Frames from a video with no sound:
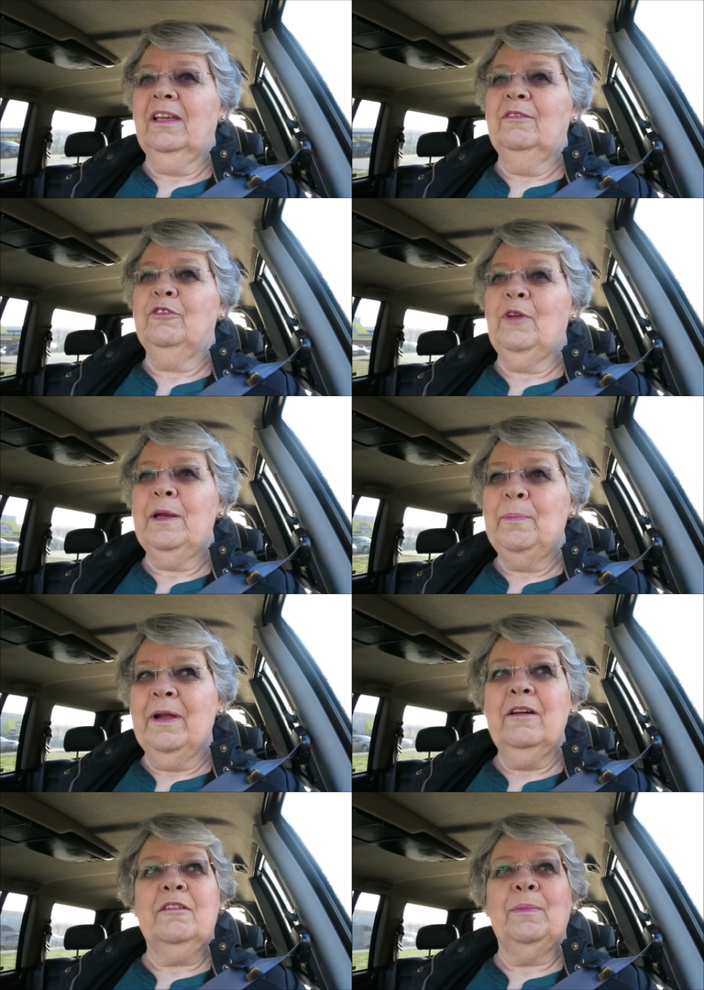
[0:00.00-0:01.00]
I'm very
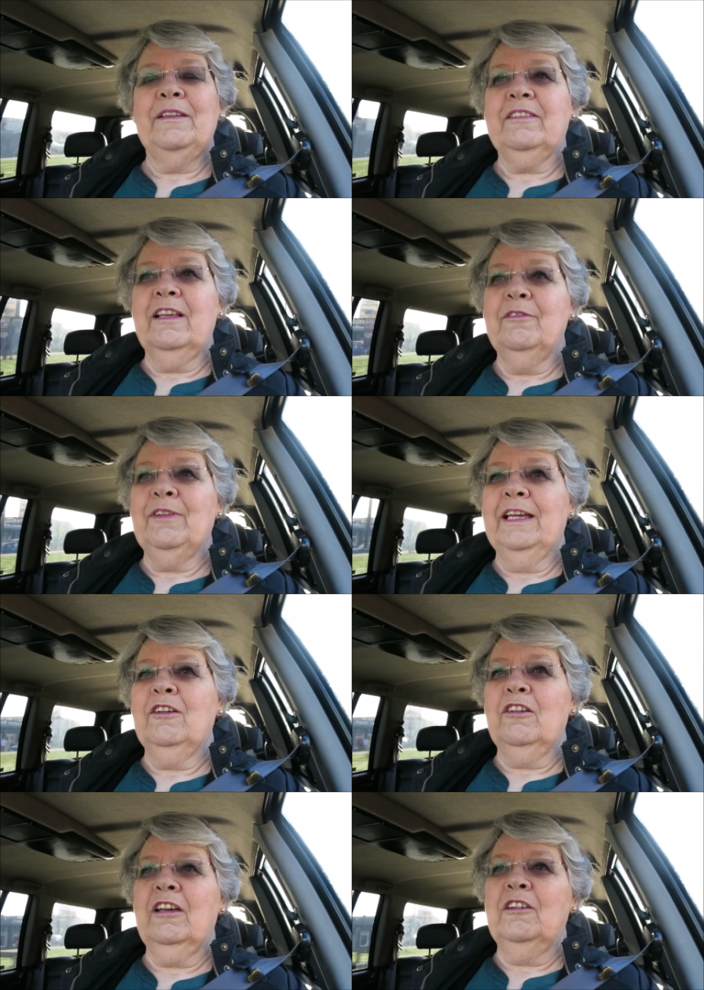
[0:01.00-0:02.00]
proud of myself. I
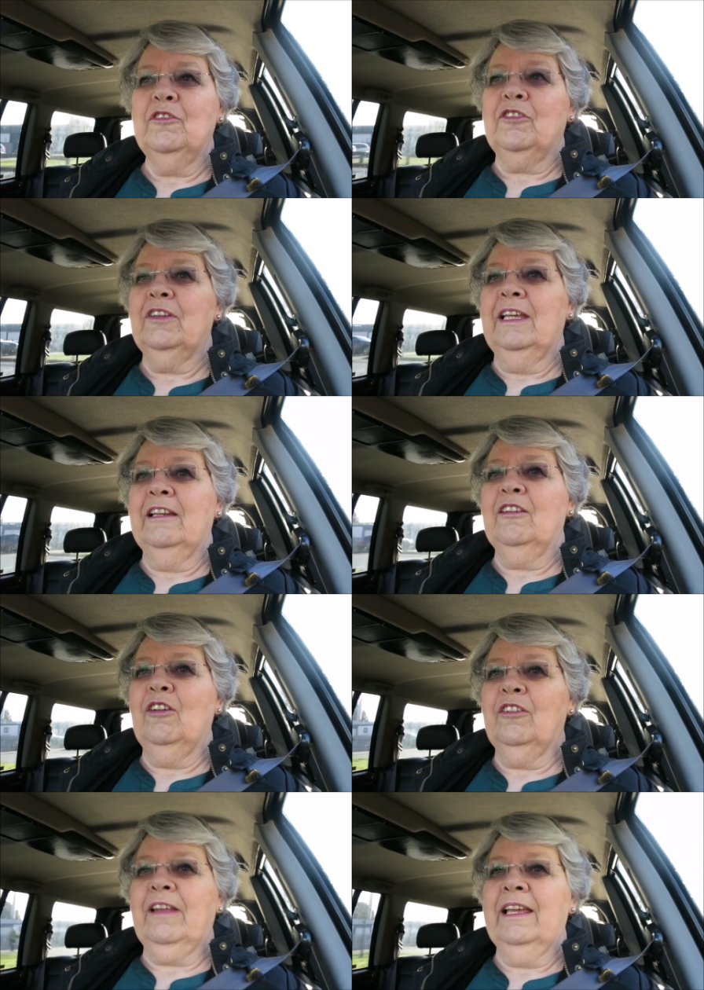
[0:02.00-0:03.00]
got out and
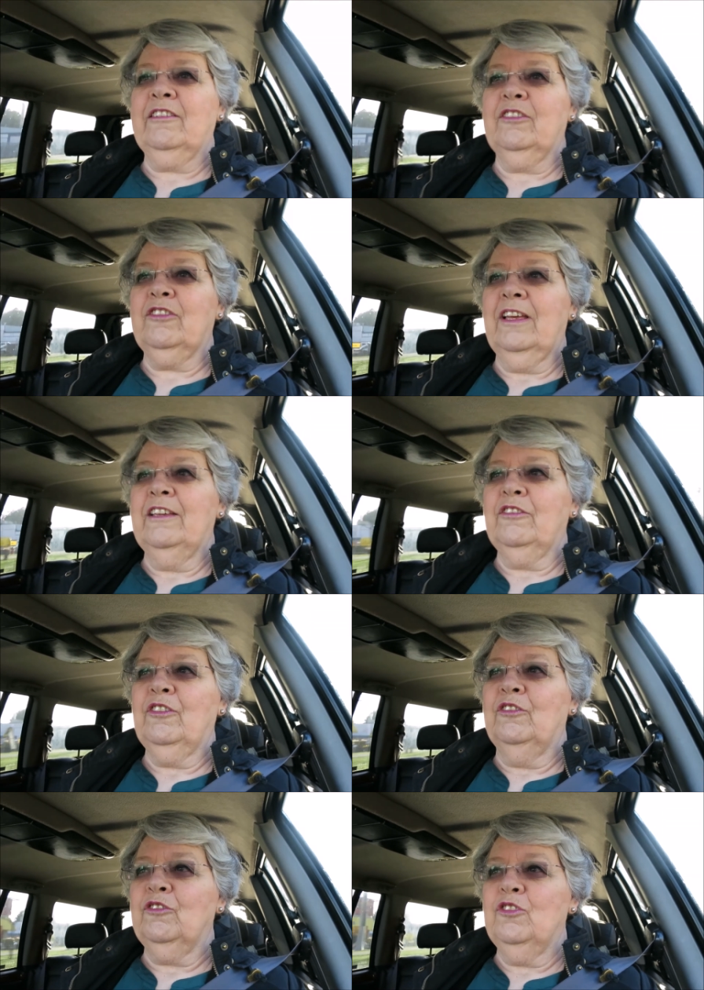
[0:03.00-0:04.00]
got
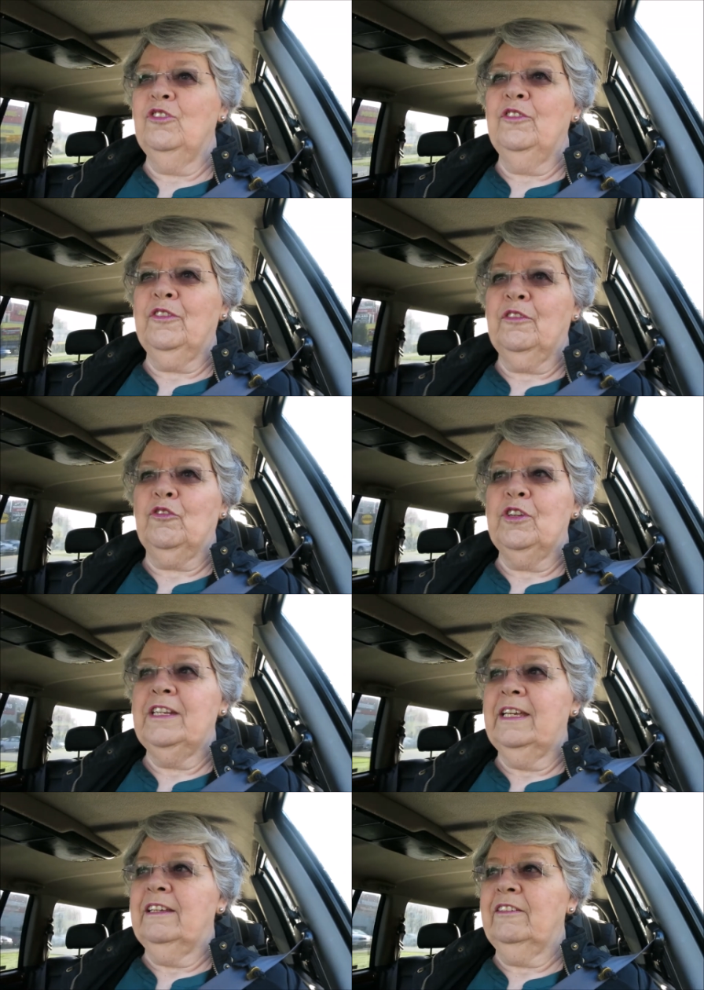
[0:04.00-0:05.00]
exercise on two of the three
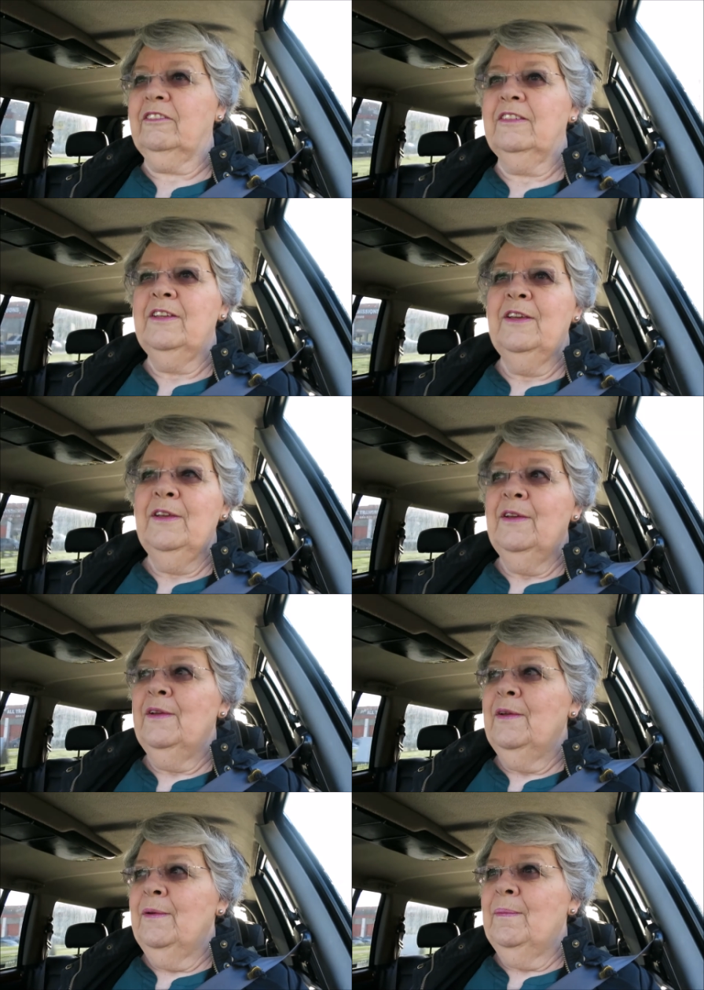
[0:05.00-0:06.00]
days.
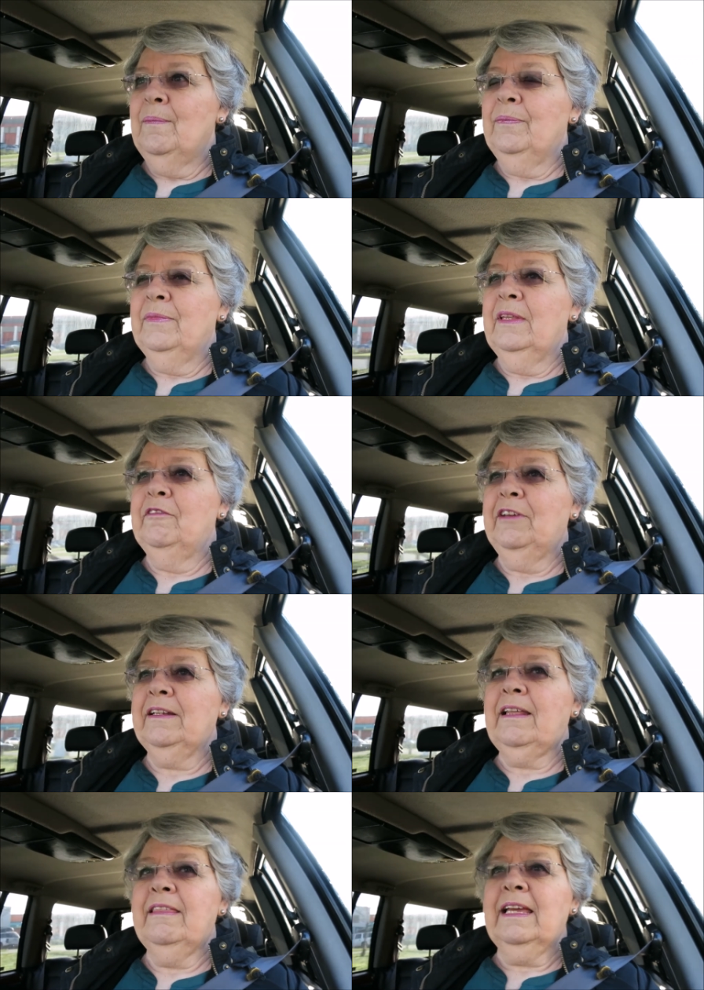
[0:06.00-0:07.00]
In
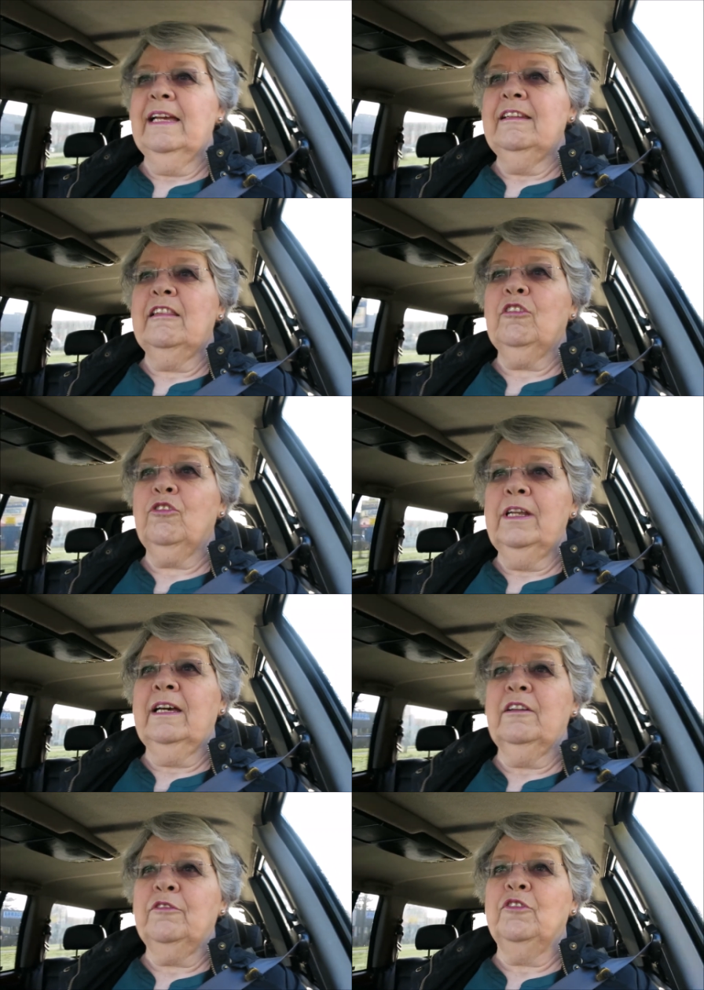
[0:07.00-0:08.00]
fact, I think I did three
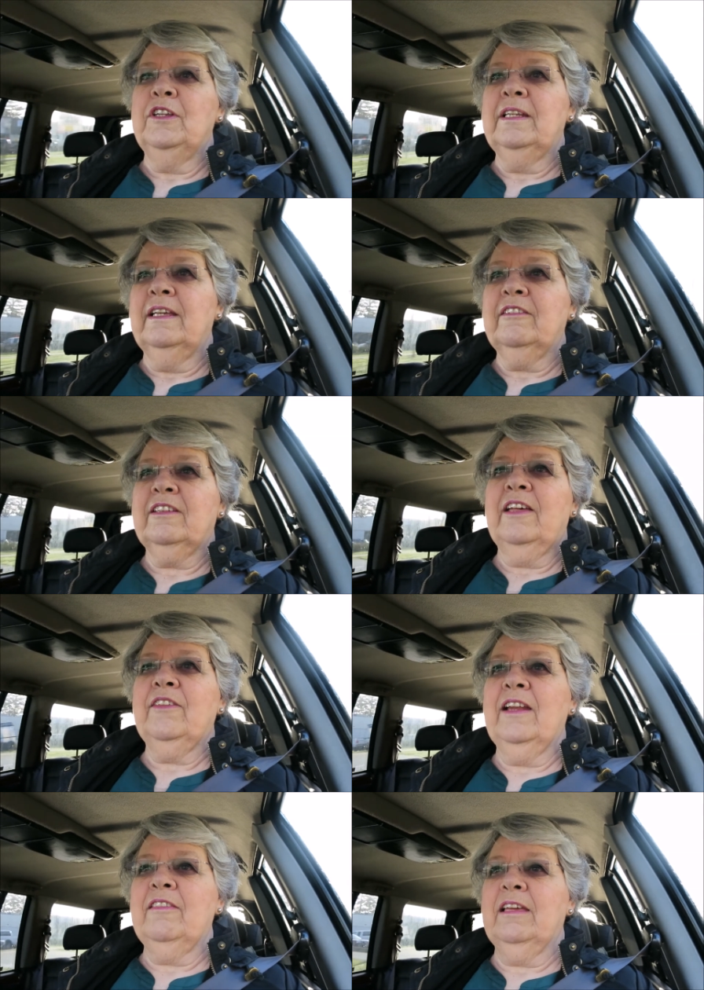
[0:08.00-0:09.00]
out of three days now
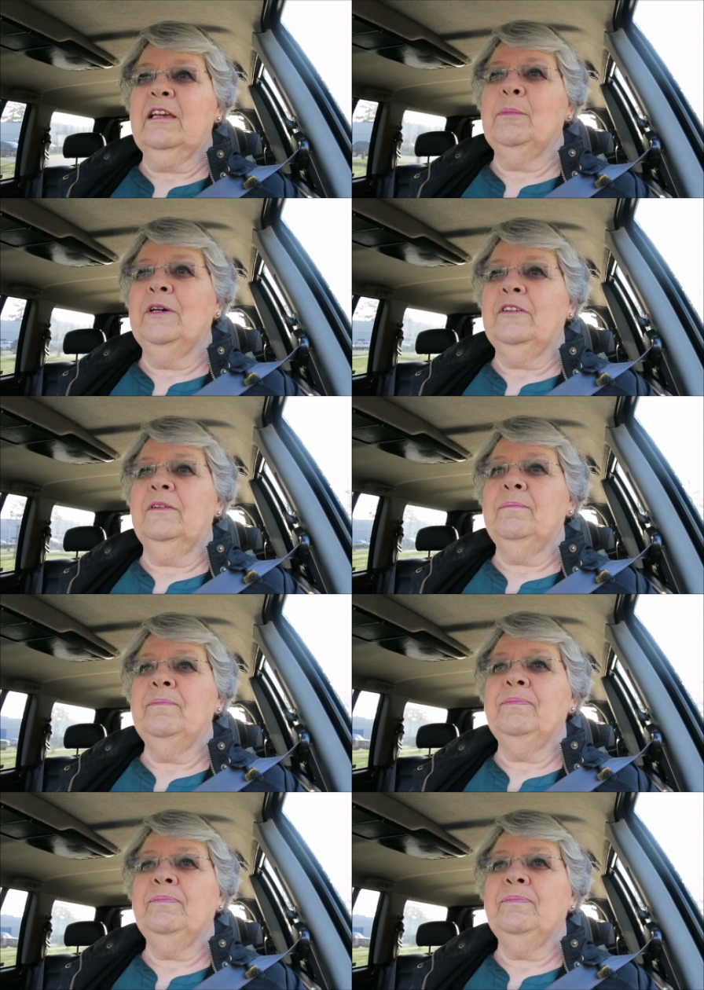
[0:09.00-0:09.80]
that I think about it.